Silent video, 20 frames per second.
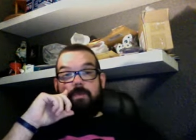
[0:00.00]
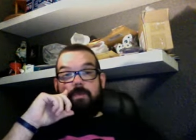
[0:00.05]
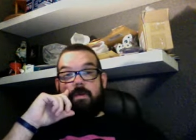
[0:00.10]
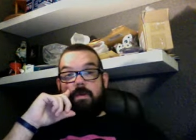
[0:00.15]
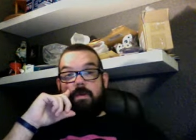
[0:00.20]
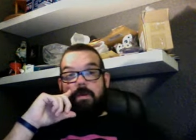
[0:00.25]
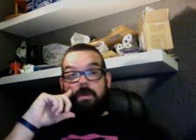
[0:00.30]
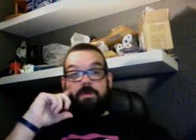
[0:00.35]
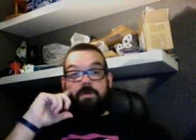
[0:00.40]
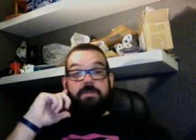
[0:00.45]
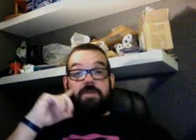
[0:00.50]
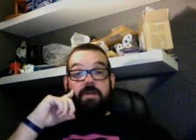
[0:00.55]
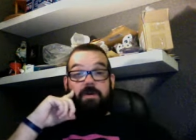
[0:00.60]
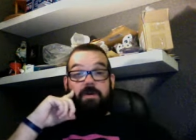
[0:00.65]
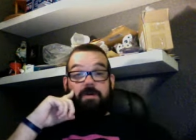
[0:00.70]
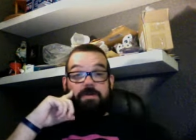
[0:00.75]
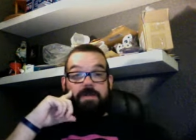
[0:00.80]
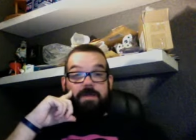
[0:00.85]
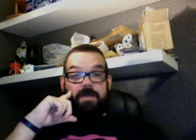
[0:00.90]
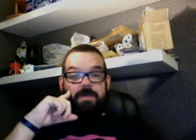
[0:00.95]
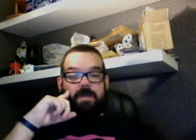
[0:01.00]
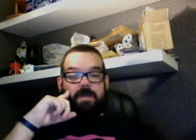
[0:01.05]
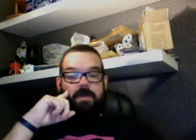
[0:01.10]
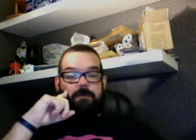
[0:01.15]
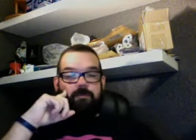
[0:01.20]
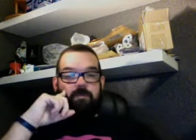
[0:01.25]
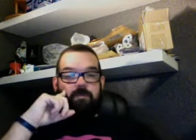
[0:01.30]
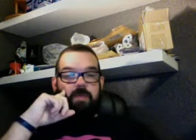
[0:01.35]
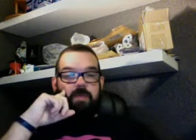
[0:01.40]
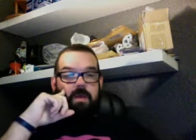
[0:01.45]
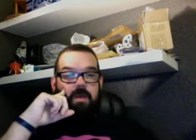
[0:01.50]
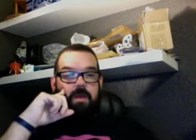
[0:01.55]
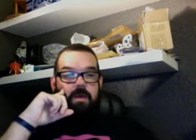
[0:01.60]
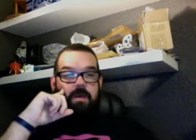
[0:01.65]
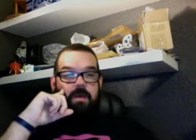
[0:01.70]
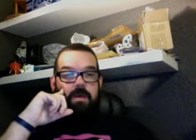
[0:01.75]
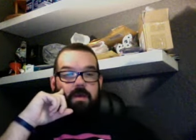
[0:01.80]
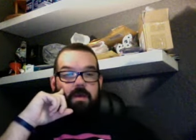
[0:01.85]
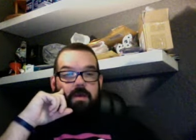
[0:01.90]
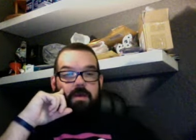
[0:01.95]
girls and girls out there,
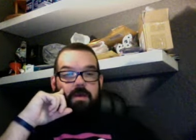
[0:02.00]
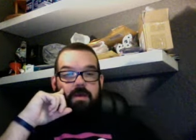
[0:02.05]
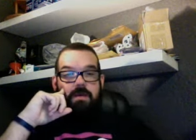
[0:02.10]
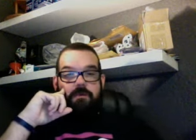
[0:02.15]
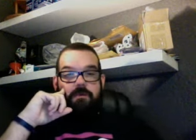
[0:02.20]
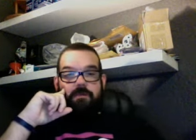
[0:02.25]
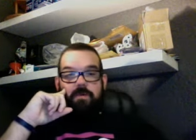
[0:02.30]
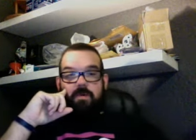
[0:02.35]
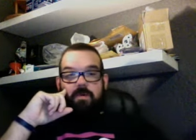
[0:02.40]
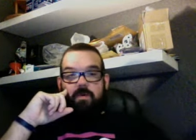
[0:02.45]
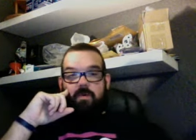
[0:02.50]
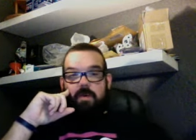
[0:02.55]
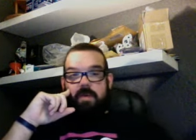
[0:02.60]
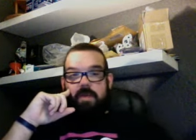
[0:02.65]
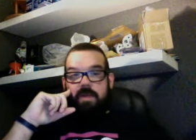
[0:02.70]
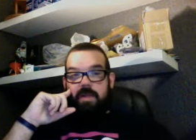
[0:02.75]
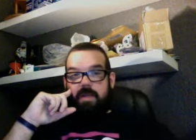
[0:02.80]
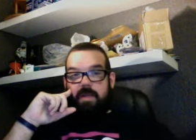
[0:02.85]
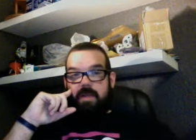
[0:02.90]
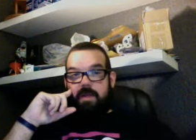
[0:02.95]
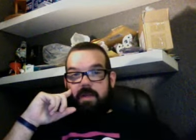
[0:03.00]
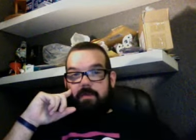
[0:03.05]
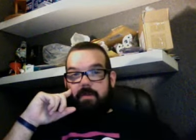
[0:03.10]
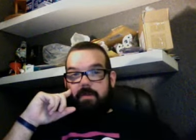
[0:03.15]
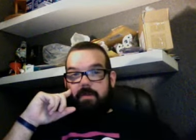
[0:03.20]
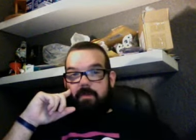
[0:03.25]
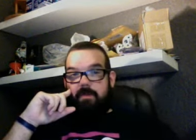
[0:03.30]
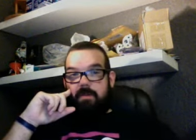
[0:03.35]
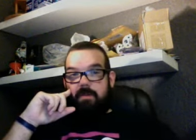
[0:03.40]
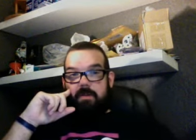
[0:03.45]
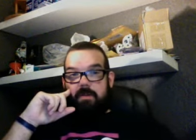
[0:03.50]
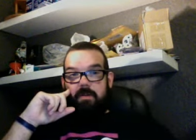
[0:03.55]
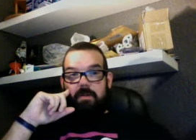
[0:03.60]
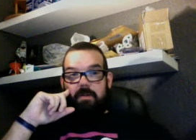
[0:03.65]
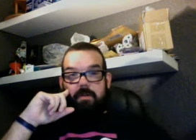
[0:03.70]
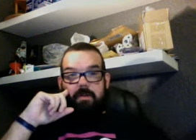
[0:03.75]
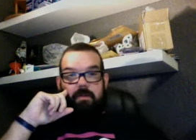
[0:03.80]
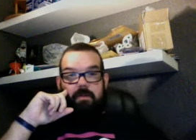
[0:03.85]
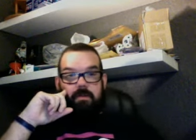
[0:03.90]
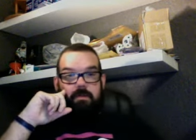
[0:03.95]
if you want to get a
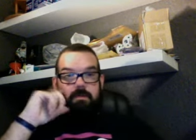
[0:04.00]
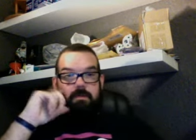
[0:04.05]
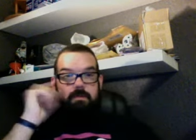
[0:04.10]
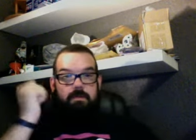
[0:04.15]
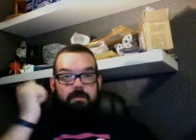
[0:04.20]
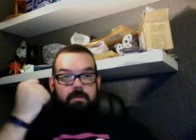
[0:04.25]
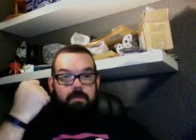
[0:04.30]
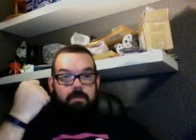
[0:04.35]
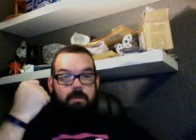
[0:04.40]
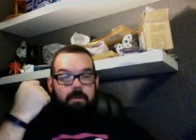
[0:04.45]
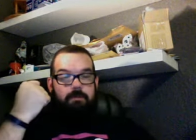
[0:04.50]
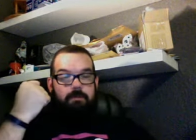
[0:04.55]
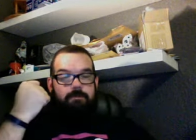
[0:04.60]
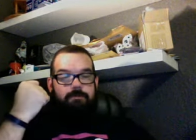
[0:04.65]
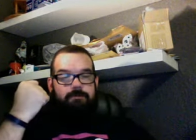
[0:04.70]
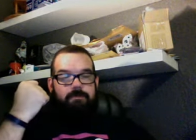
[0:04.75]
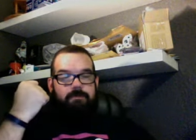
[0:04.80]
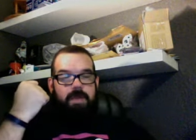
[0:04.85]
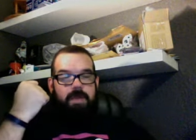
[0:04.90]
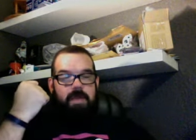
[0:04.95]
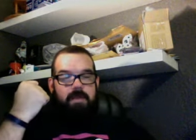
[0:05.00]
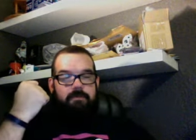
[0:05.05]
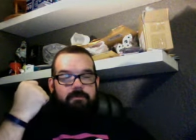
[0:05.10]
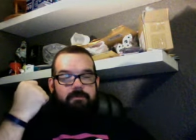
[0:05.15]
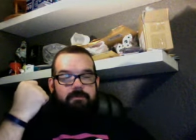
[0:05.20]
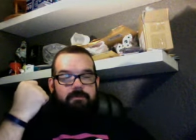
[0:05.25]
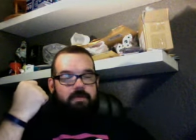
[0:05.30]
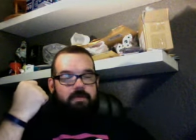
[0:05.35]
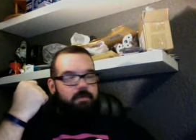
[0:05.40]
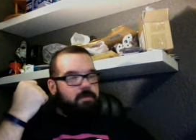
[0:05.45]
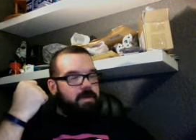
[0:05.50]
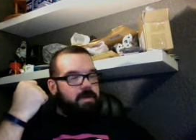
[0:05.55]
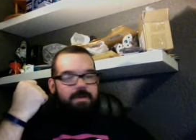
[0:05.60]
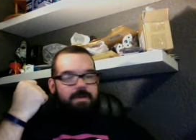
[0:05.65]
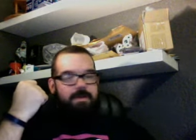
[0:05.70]
purple or pink Fitbit.